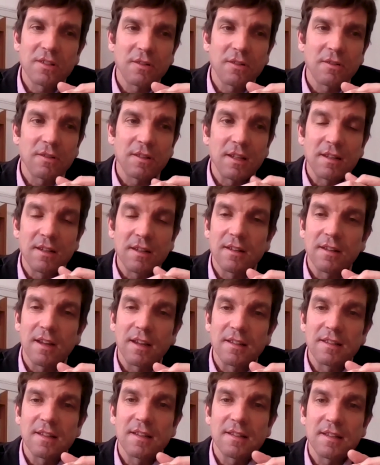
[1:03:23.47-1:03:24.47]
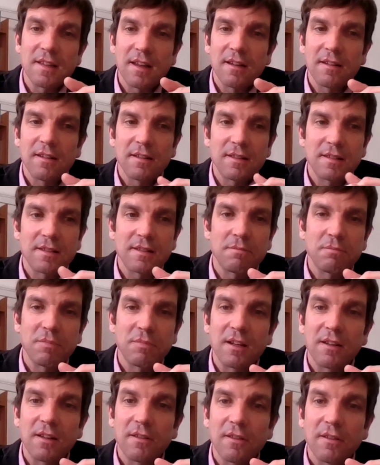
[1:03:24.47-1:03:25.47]
so and, and, since then it's
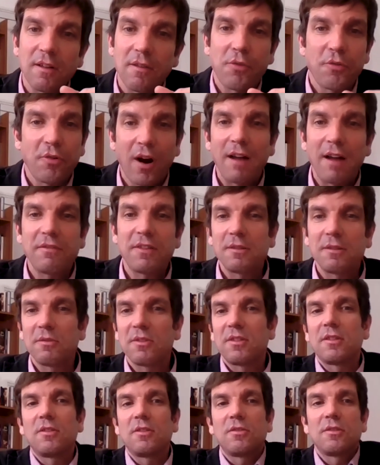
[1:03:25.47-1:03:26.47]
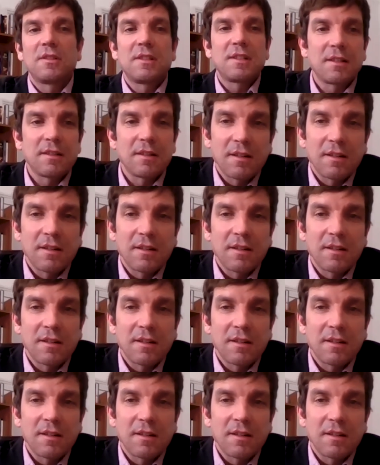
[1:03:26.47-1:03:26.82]
been thriving with a good,